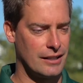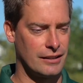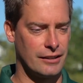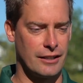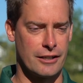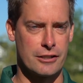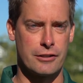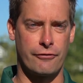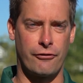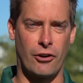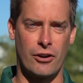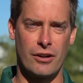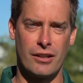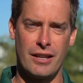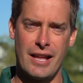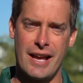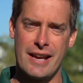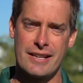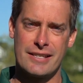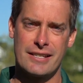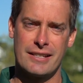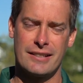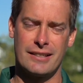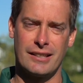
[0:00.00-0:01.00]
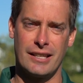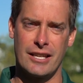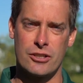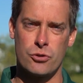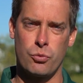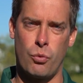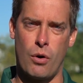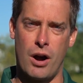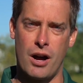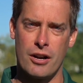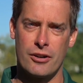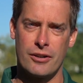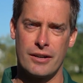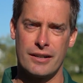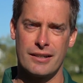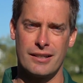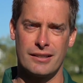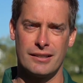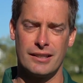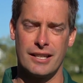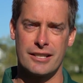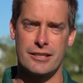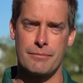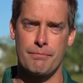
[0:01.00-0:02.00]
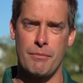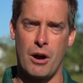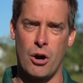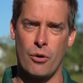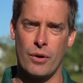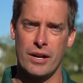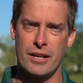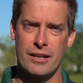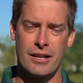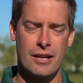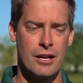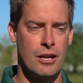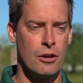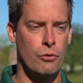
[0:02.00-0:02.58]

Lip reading: Let's fertilize it, let's water it, let's mow it.